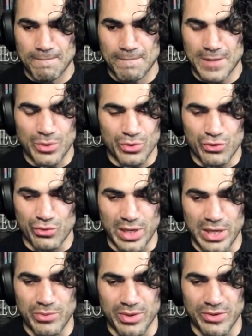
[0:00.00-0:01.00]
it was
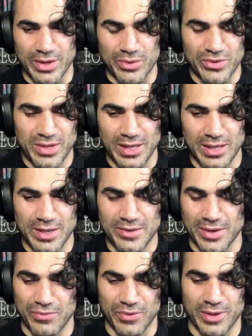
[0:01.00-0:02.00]
strange because I was taking hits
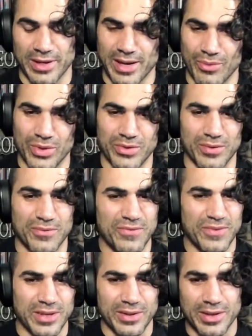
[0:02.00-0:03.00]
and I feel like I wasn't
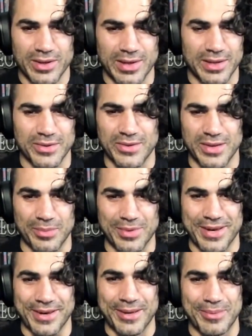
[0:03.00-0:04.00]
feeling at the same
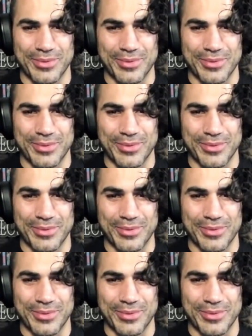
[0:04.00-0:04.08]
time.